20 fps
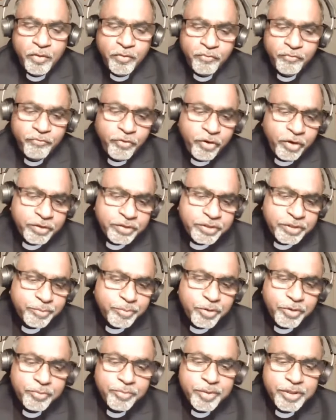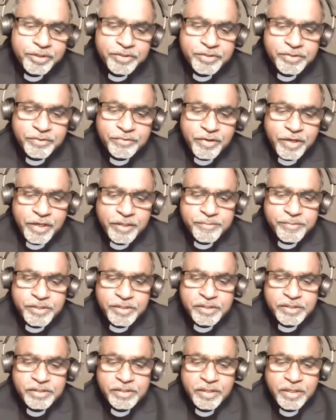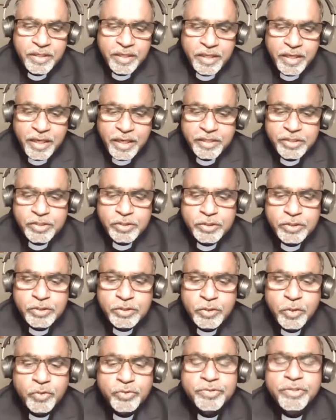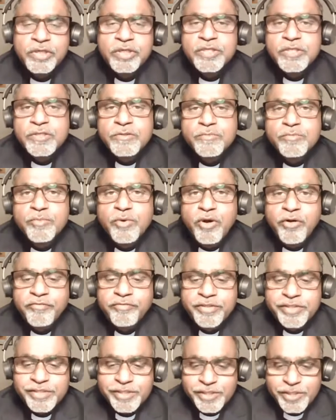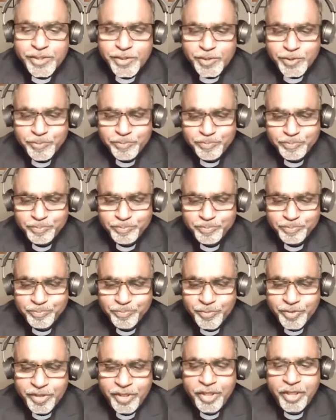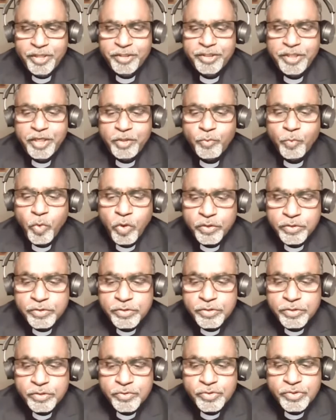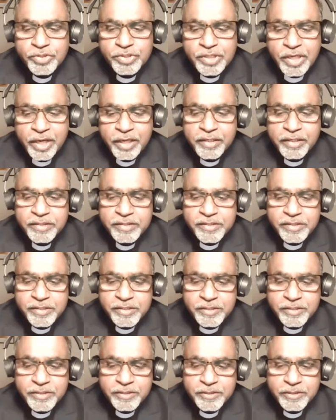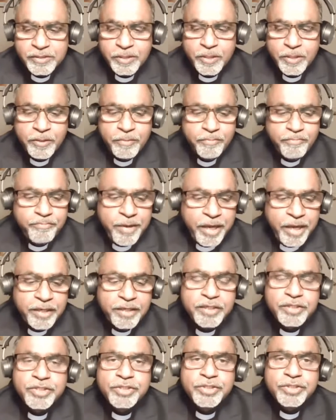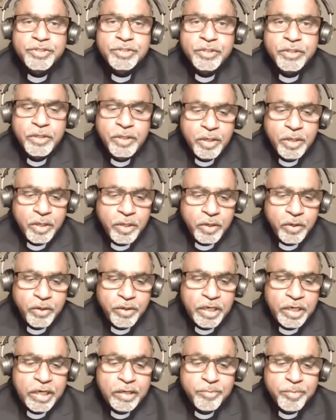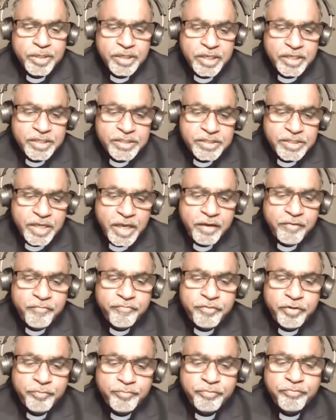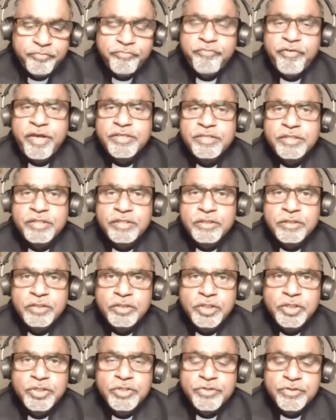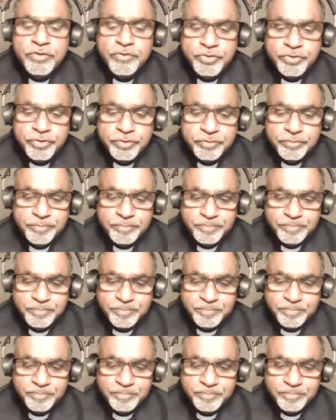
Walter Brueggemann describes it as totalism of the system that wants to silence, banish, or eliminate every prophetic intrusion.